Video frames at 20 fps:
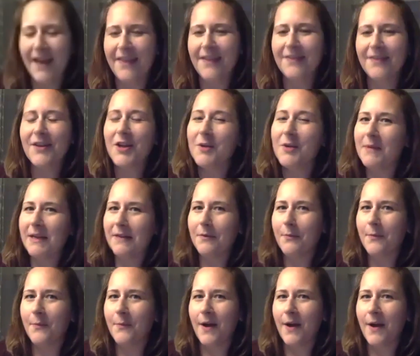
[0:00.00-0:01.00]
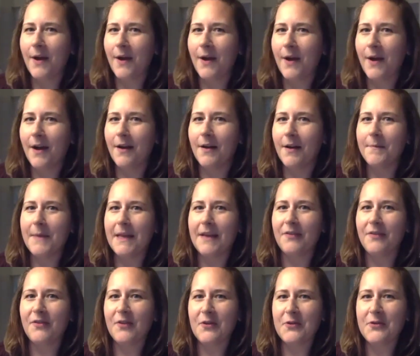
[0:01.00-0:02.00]
that's going to be an
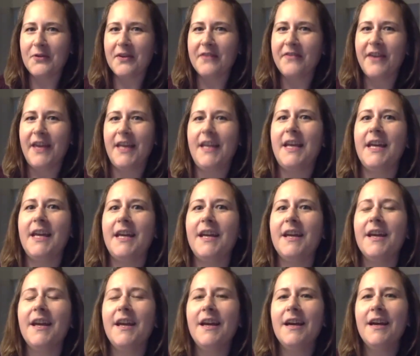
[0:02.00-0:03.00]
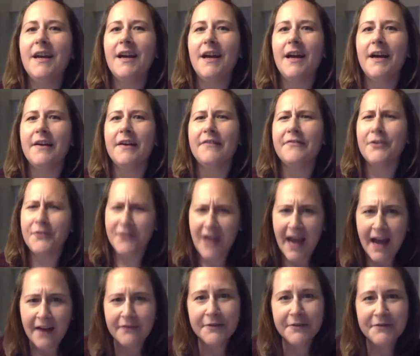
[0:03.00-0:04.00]
exclusive hitting first
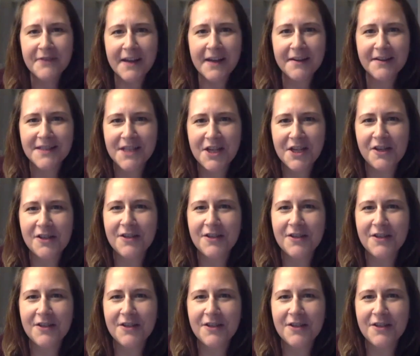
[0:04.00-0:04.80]
half of next year.